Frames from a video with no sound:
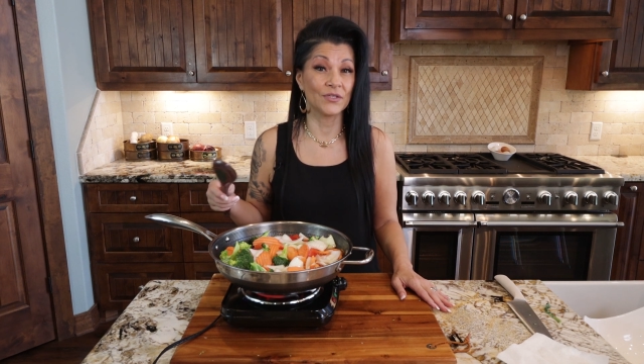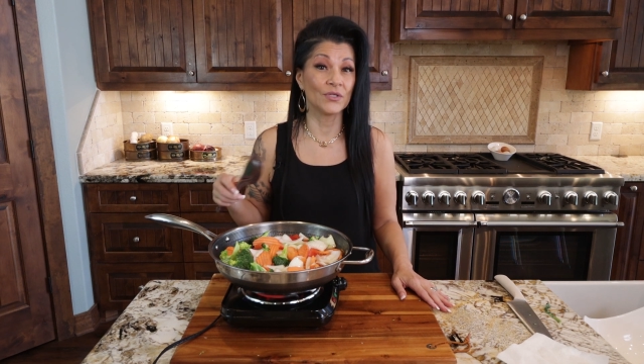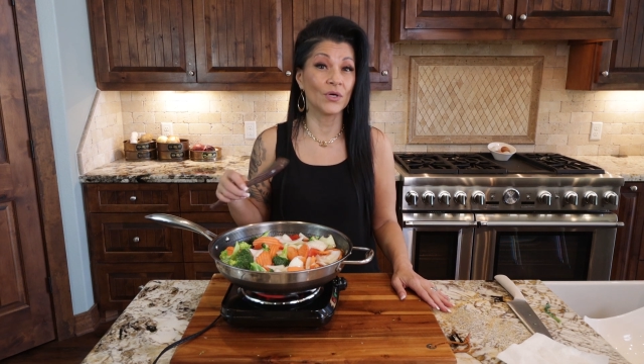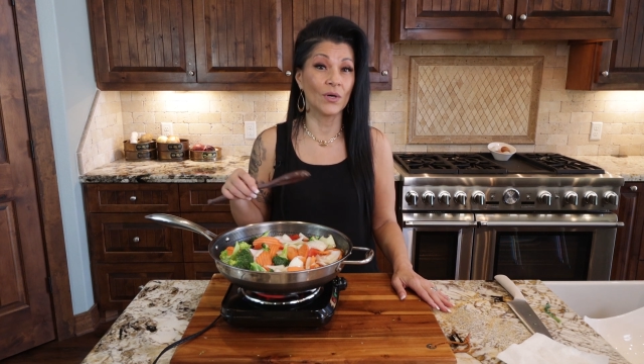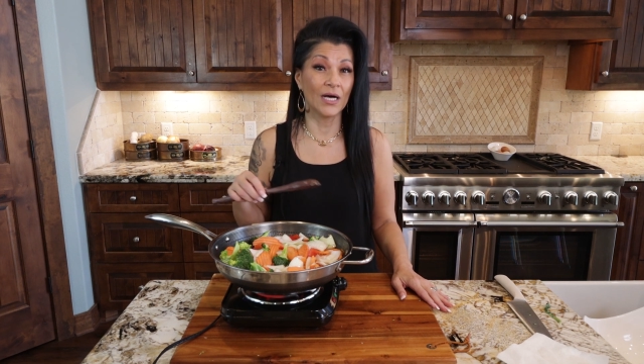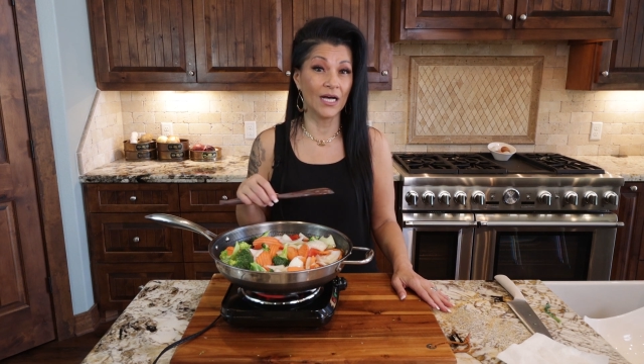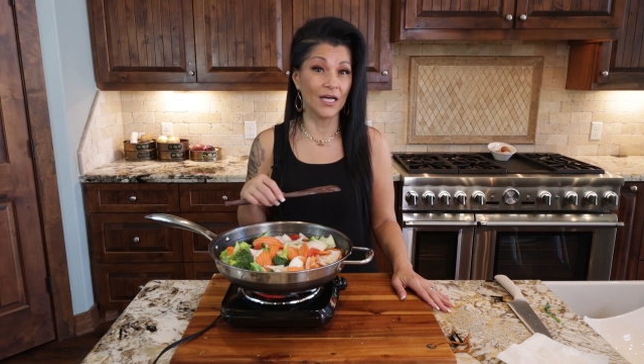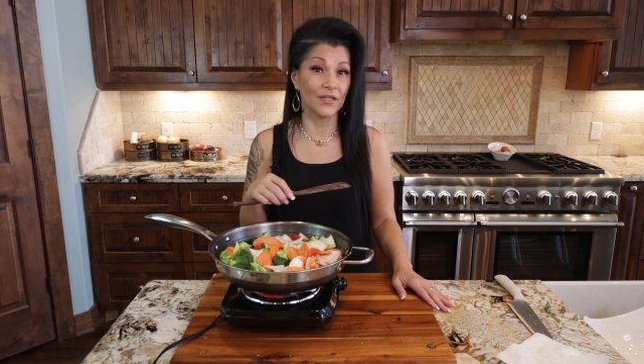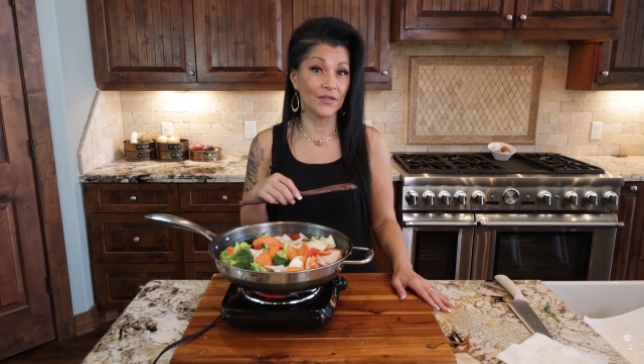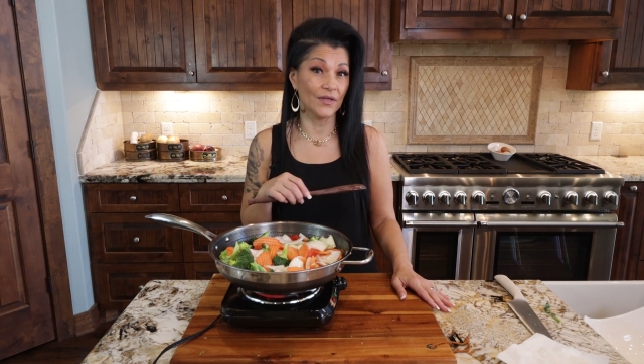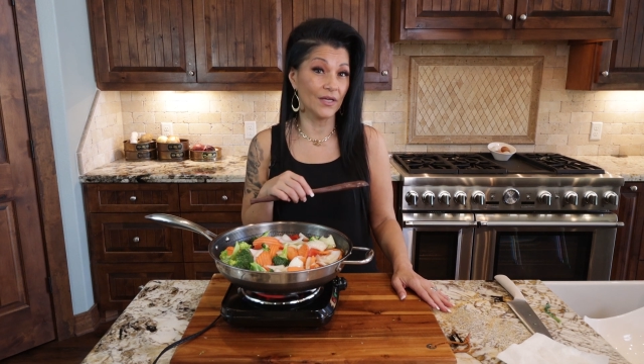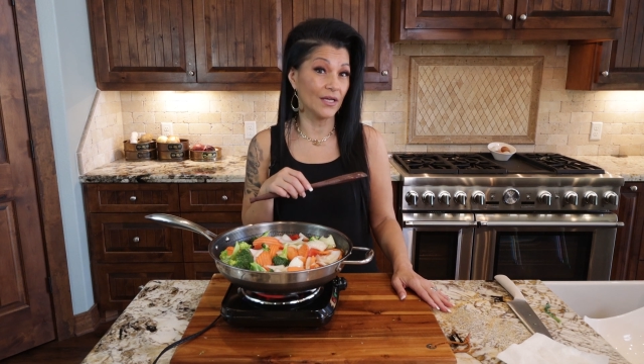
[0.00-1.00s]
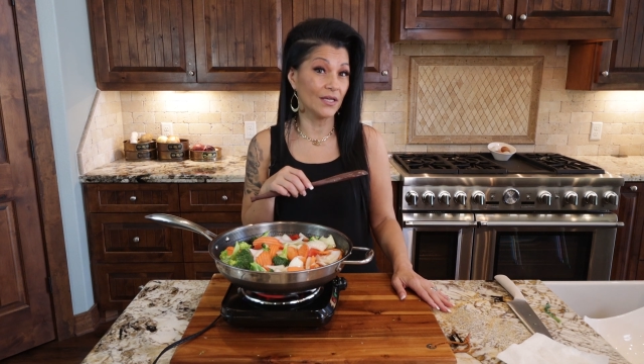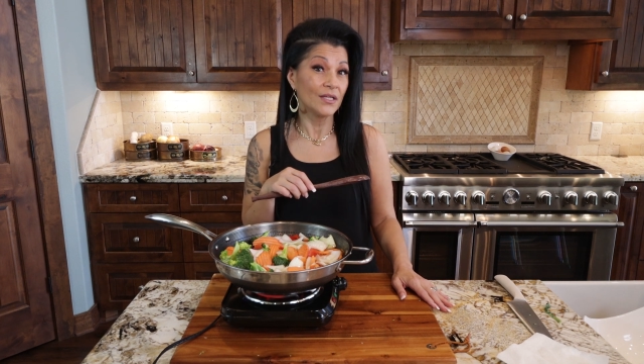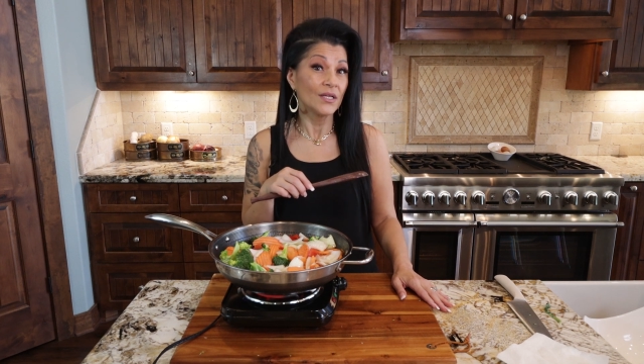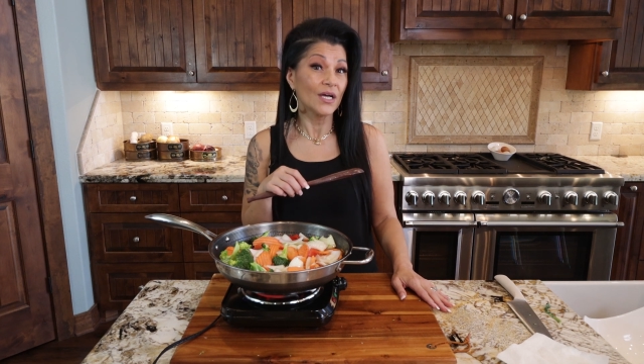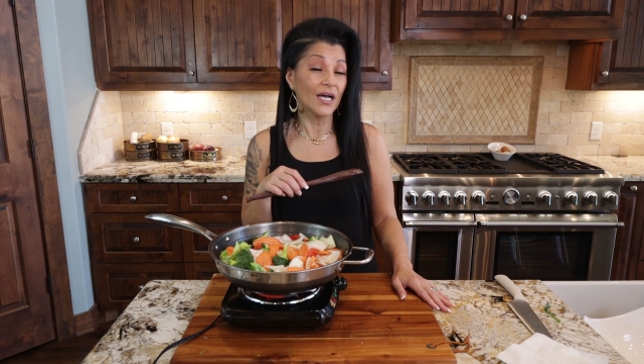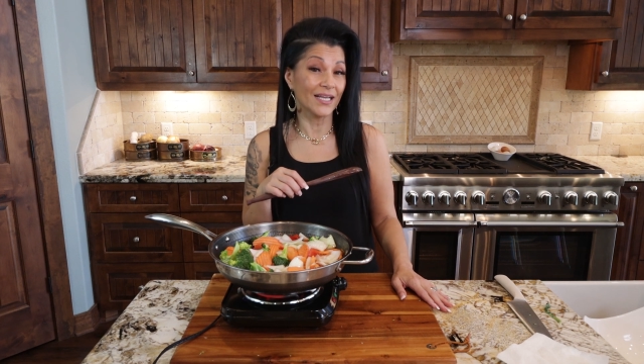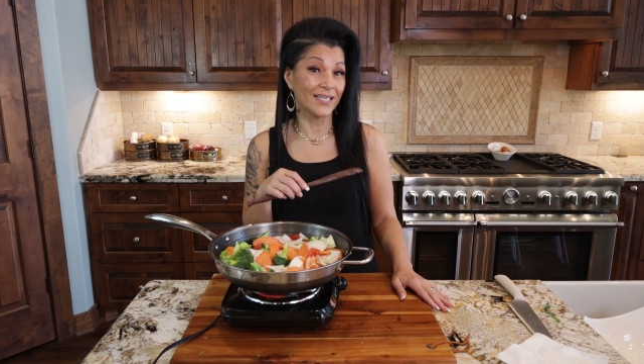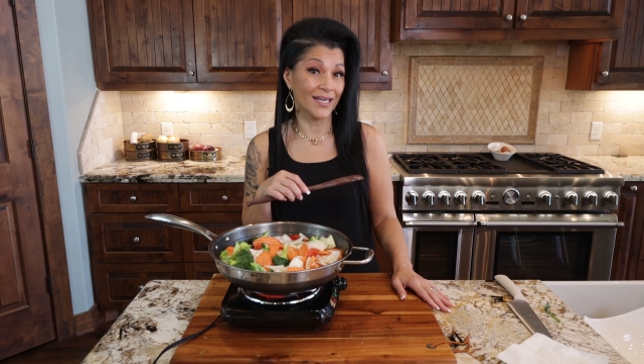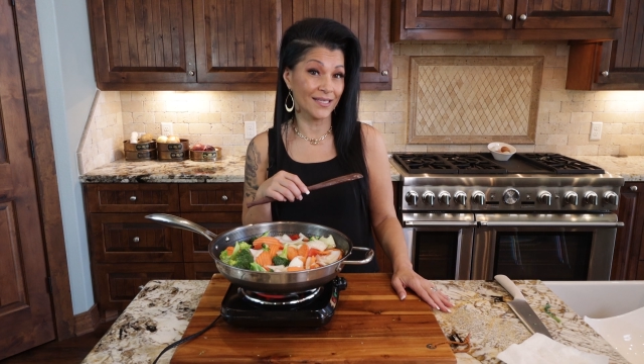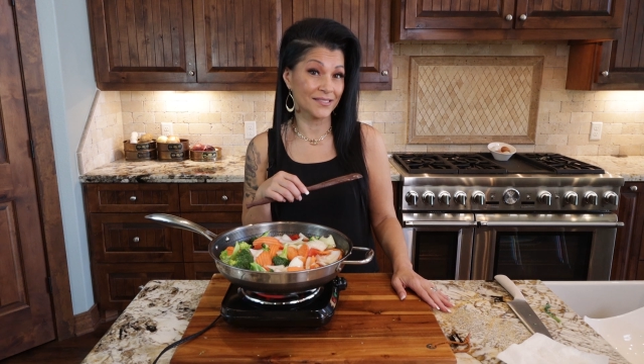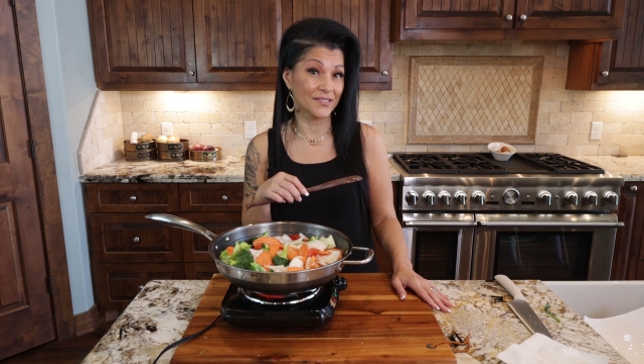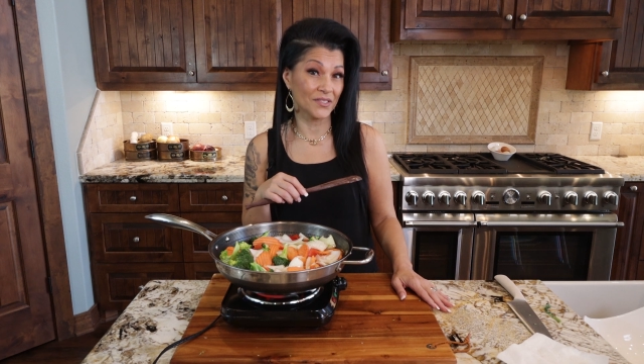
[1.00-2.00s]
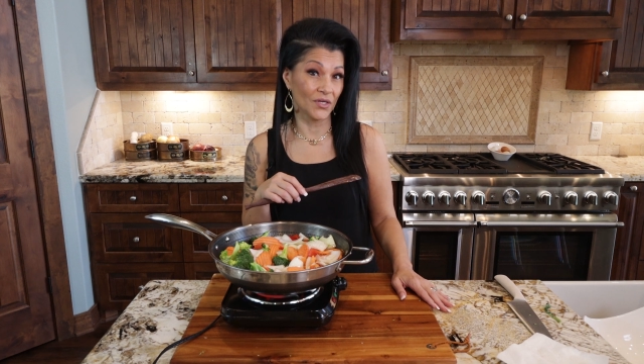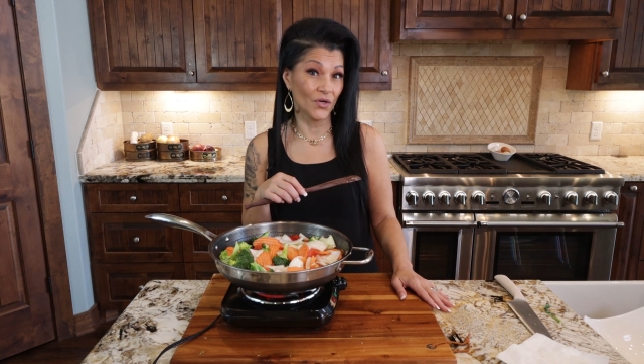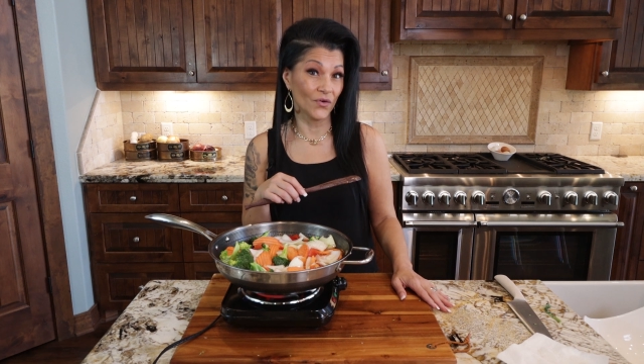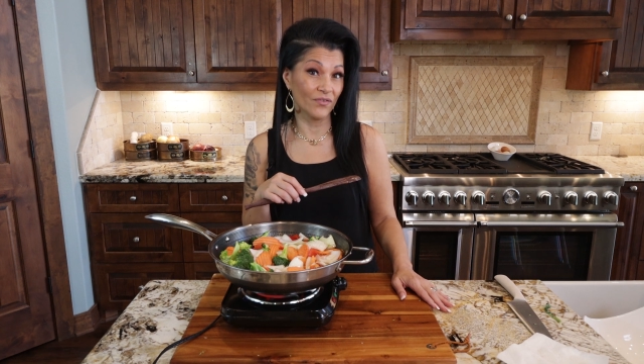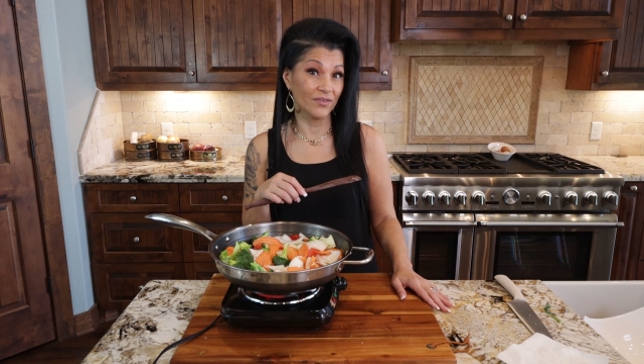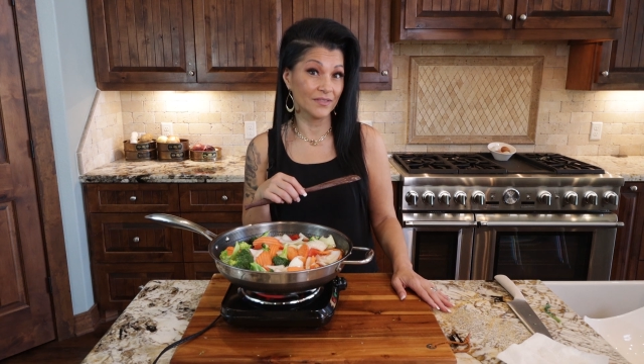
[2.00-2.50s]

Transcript: you know, a gas stove.